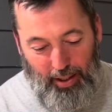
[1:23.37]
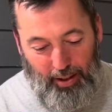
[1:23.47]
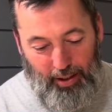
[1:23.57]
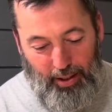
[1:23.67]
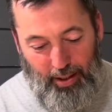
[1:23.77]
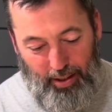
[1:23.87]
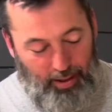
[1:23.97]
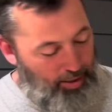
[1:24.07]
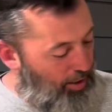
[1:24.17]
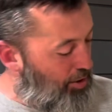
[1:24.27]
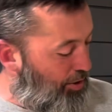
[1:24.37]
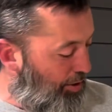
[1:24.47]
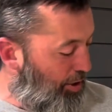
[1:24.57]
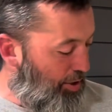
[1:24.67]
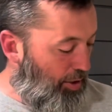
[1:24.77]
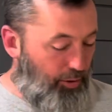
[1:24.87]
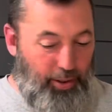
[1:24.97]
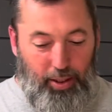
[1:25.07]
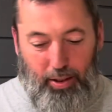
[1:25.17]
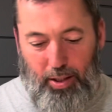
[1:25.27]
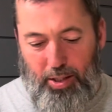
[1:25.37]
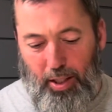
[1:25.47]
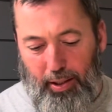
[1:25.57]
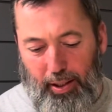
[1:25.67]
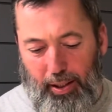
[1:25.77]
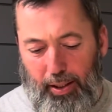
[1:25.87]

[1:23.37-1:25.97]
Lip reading: it is distilled in Kentucky.